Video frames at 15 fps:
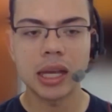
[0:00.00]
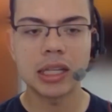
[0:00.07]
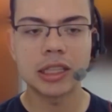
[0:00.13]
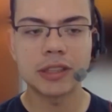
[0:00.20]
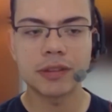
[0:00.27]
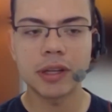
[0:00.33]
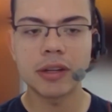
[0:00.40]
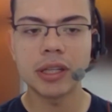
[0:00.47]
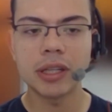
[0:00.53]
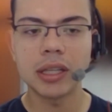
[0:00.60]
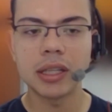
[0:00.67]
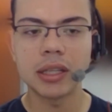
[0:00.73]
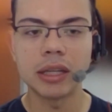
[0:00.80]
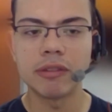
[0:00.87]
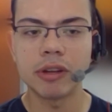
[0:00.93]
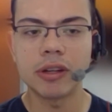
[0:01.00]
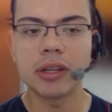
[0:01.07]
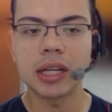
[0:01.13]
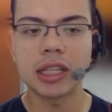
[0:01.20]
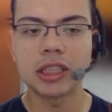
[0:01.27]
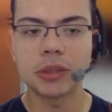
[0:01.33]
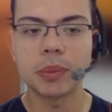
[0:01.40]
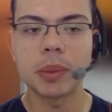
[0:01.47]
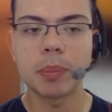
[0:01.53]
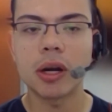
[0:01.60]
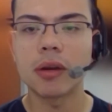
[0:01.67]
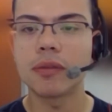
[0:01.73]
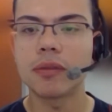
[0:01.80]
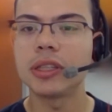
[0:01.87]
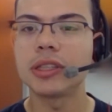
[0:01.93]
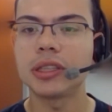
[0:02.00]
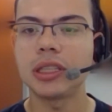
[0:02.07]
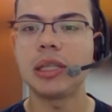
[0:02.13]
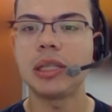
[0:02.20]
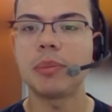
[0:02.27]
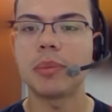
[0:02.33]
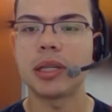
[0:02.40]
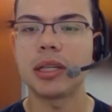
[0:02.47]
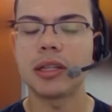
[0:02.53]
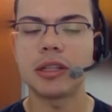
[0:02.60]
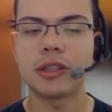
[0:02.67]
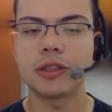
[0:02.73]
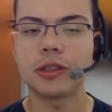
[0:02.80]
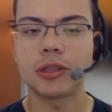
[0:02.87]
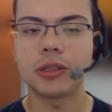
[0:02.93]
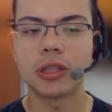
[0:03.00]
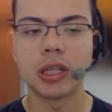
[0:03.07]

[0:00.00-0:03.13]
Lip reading: And it's very, very nice to be a part of this team. And there's